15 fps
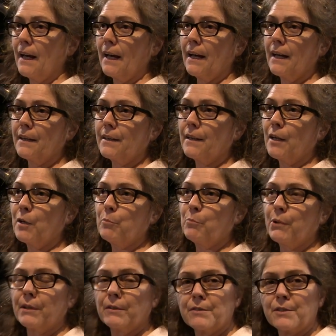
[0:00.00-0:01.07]
and uh,
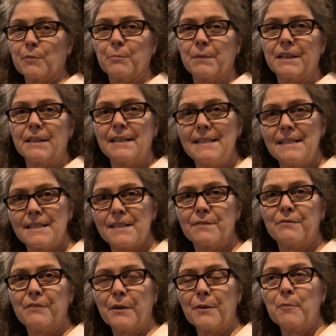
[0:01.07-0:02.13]
put some
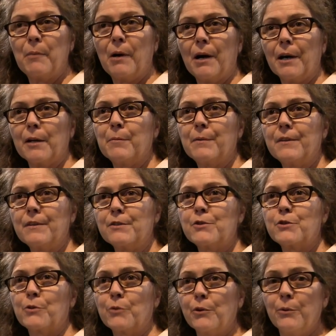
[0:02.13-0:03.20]
adhesive on the bottom and then
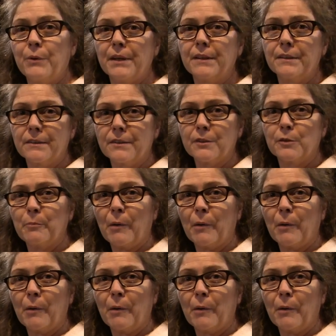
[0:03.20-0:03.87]
screw in to the